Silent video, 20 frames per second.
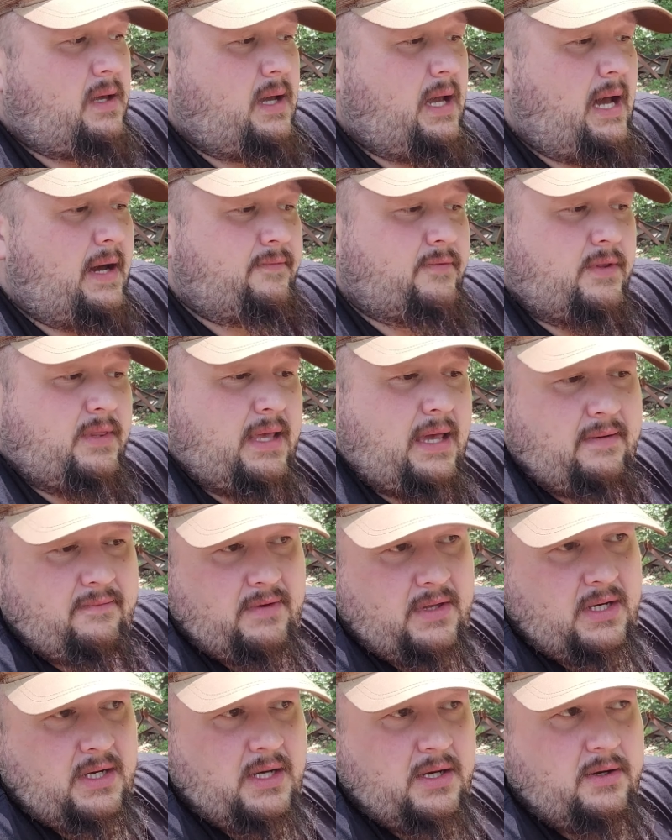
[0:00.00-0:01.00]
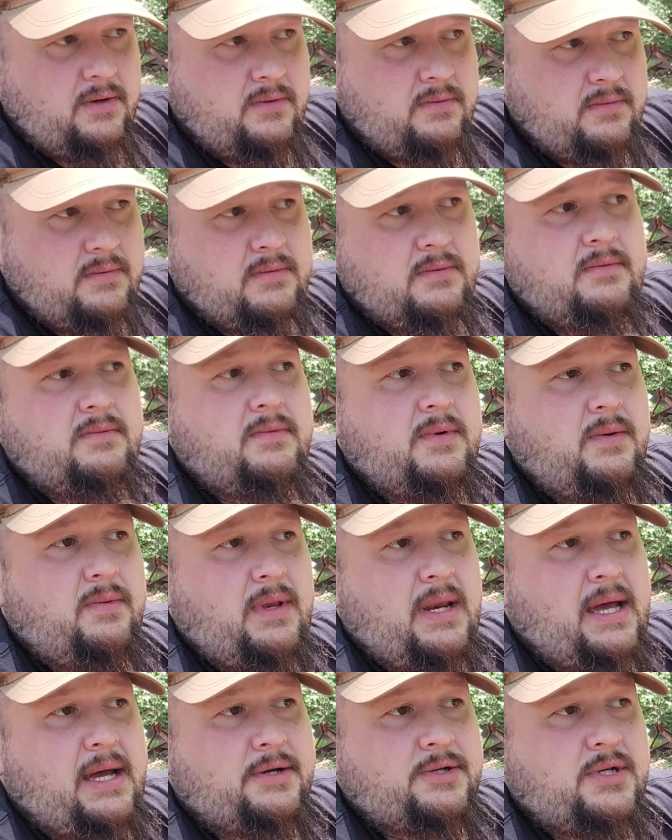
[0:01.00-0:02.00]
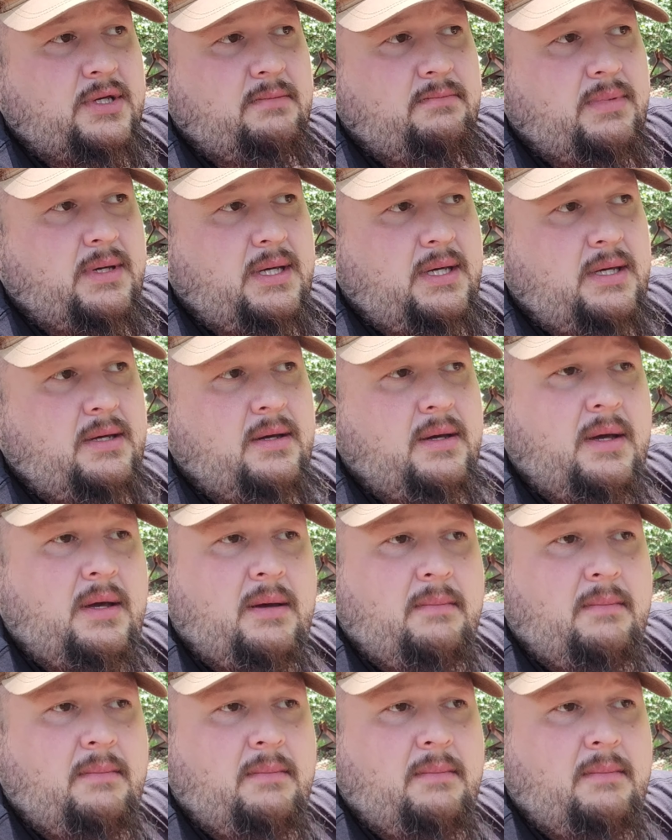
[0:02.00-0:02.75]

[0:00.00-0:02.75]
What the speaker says: After that video, we will actually be